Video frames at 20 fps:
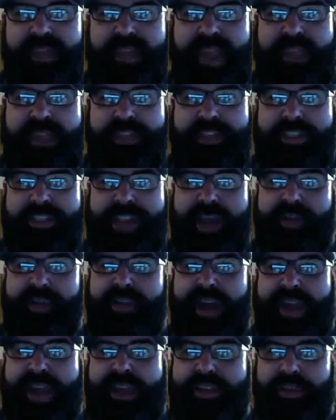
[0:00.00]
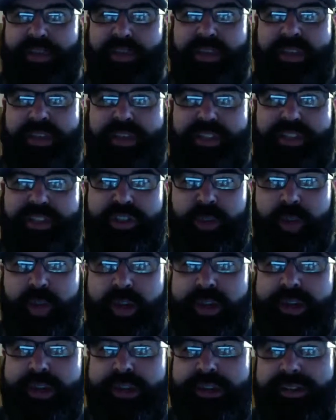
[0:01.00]
and the soundtrack is really
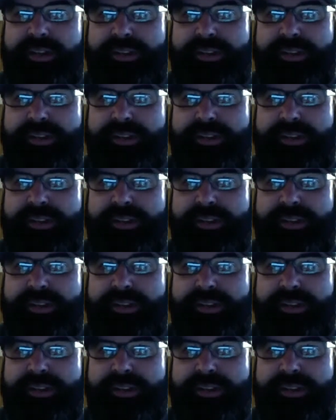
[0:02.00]
short,